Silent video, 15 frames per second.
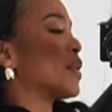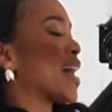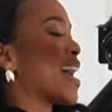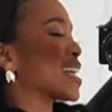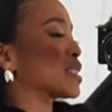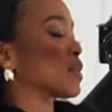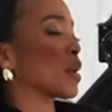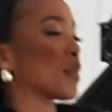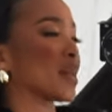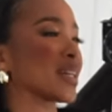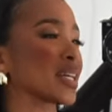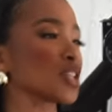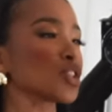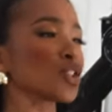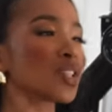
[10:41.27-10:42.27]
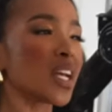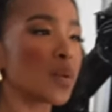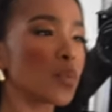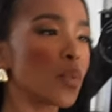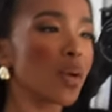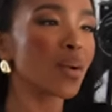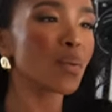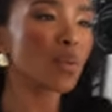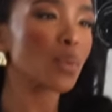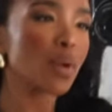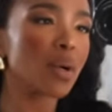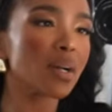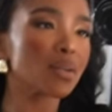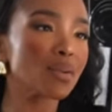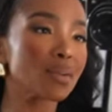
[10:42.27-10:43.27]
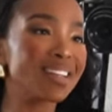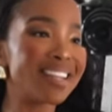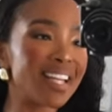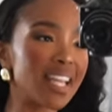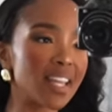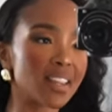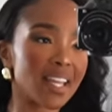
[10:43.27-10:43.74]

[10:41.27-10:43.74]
ask me about like shapewear, what to wear underneath.